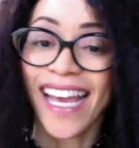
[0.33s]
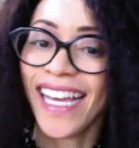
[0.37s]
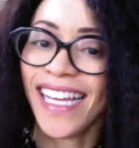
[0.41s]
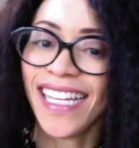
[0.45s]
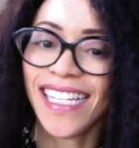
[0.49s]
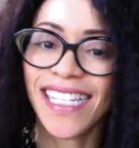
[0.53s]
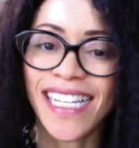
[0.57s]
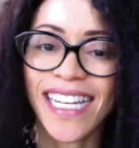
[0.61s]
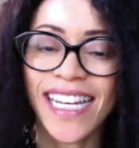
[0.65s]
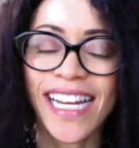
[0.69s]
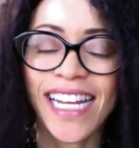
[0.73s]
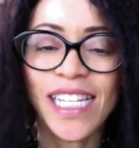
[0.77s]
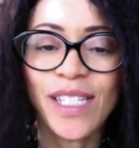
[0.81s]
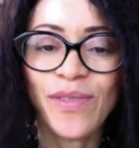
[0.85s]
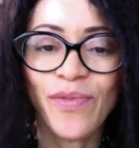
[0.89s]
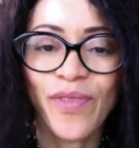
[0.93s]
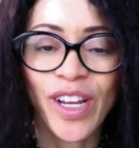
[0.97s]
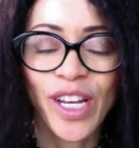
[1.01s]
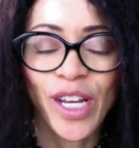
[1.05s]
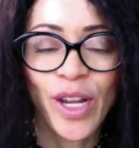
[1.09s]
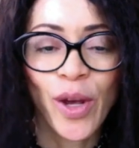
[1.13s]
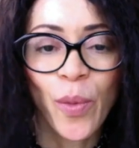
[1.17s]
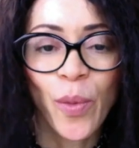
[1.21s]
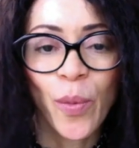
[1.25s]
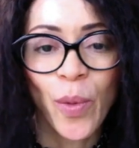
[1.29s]
In today's
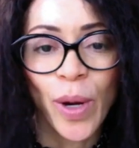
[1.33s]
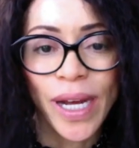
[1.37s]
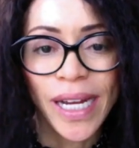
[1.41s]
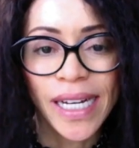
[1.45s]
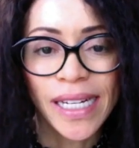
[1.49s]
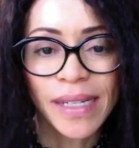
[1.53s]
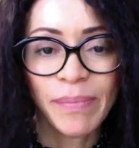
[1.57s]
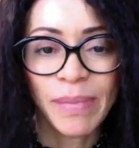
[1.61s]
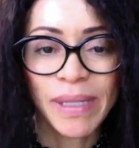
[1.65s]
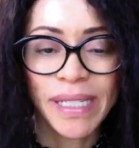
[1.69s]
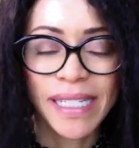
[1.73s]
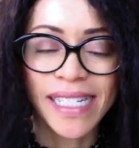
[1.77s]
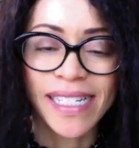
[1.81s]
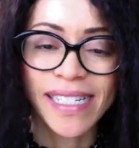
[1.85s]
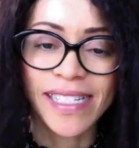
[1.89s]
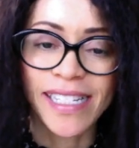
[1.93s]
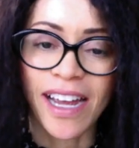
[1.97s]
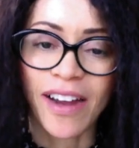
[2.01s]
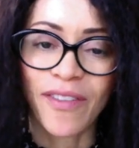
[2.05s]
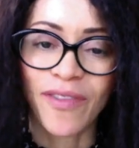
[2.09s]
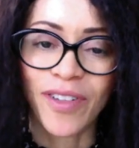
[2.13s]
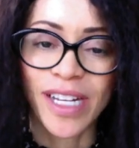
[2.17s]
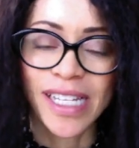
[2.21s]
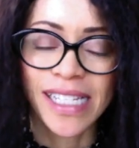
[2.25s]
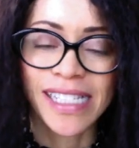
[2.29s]
video, we're going to be
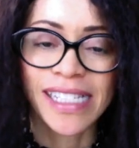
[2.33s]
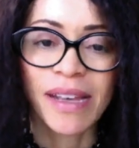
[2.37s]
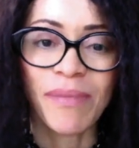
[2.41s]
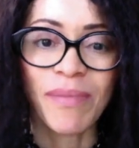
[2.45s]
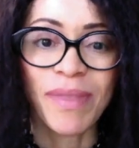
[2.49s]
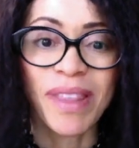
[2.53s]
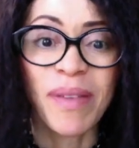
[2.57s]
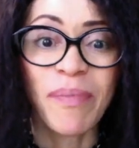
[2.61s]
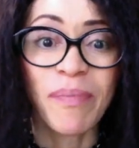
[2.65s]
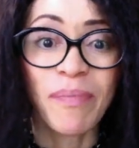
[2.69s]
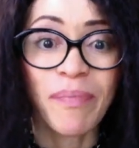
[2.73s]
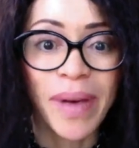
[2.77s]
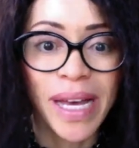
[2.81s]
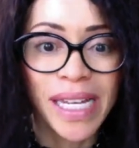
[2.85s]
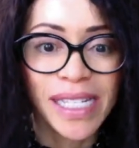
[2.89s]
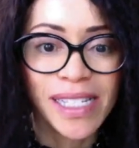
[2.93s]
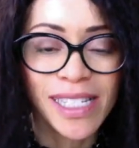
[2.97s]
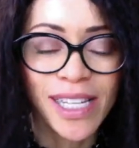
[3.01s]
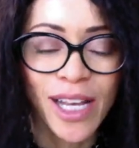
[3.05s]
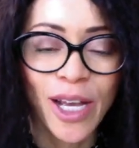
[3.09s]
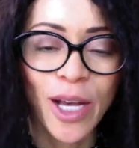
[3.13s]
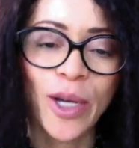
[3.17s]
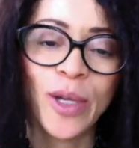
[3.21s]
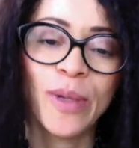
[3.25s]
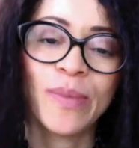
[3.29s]
discovering some of the
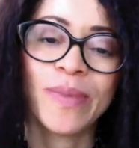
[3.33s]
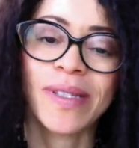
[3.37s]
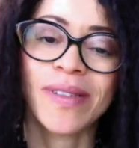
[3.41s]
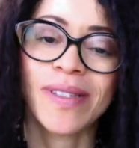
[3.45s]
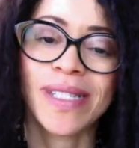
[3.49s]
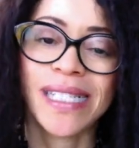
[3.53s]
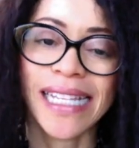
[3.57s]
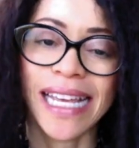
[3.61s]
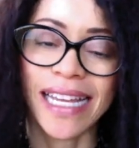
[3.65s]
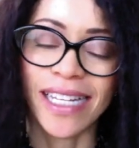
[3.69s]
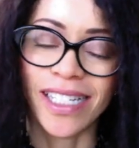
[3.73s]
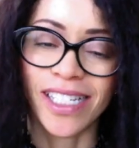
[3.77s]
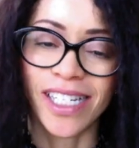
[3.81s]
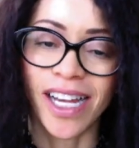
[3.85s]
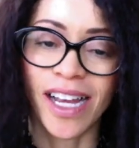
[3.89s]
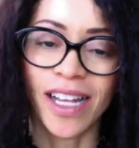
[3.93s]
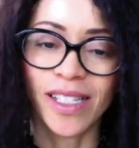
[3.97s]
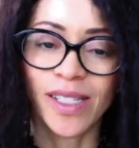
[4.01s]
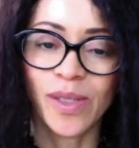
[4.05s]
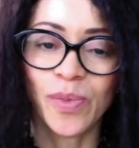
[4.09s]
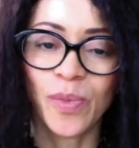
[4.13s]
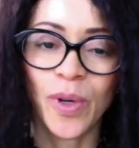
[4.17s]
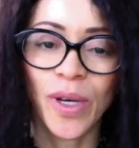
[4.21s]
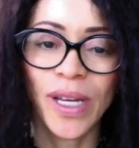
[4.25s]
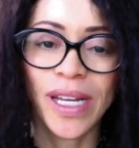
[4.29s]
best homes of St.
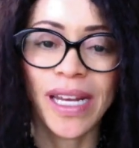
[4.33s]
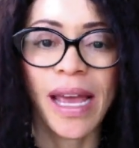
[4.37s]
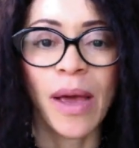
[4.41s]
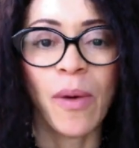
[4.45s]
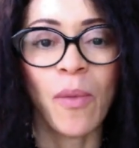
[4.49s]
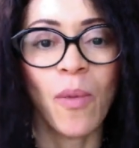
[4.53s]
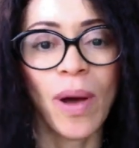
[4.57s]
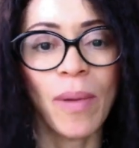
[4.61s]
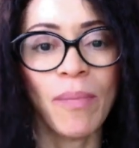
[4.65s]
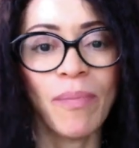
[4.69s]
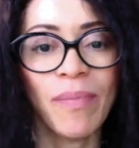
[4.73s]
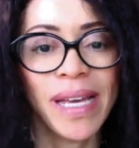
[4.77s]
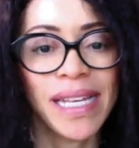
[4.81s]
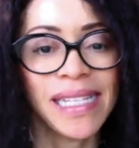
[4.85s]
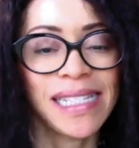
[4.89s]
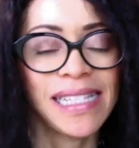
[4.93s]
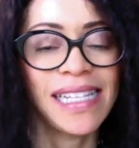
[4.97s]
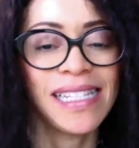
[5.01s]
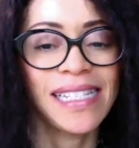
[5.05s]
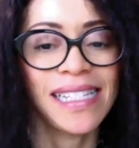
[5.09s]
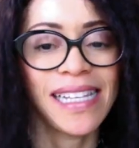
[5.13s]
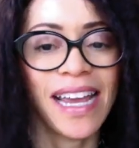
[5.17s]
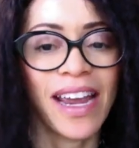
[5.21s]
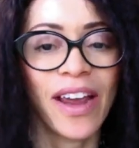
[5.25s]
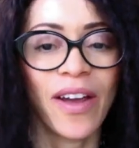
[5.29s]
John's Wood and what makes
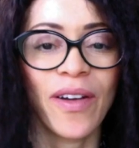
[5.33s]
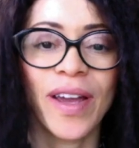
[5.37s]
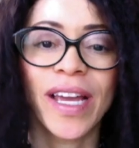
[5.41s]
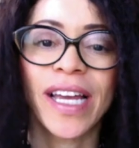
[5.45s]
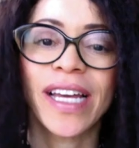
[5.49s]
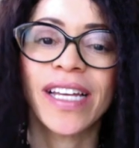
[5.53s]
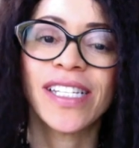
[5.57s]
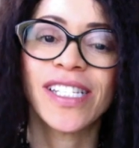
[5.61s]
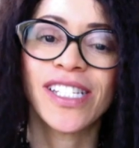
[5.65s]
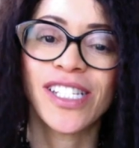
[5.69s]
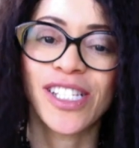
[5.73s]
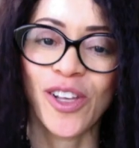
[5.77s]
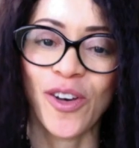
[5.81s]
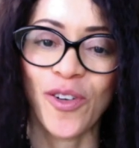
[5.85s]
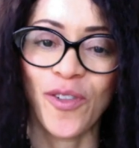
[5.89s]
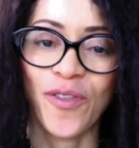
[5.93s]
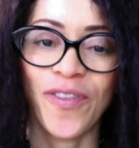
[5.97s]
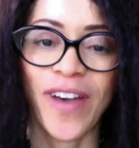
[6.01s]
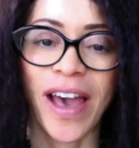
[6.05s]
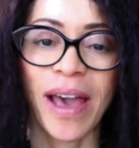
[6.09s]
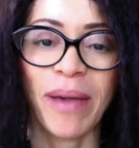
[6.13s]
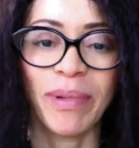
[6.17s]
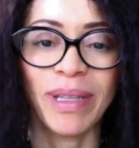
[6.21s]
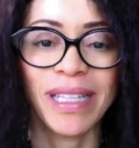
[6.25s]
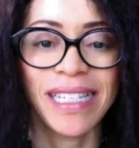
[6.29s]
this area so
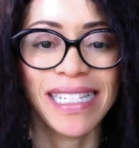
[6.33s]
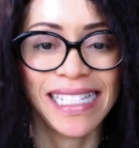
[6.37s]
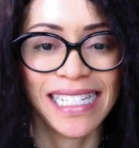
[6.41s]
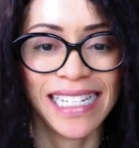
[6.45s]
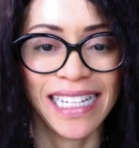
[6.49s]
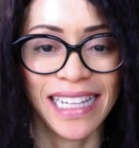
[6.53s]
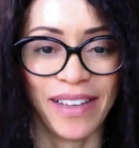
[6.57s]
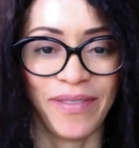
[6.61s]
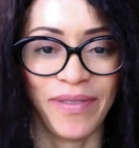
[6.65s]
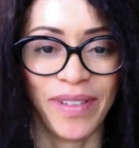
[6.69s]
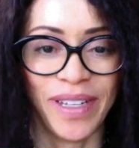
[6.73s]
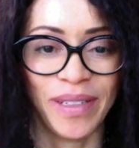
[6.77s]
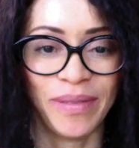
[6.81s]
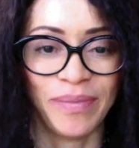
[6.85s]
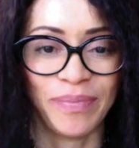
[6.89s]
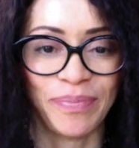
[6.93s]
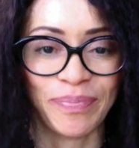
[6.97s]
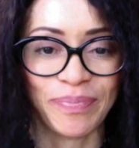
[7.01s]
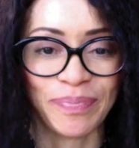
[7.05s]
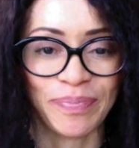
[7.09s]
fabulous to live in.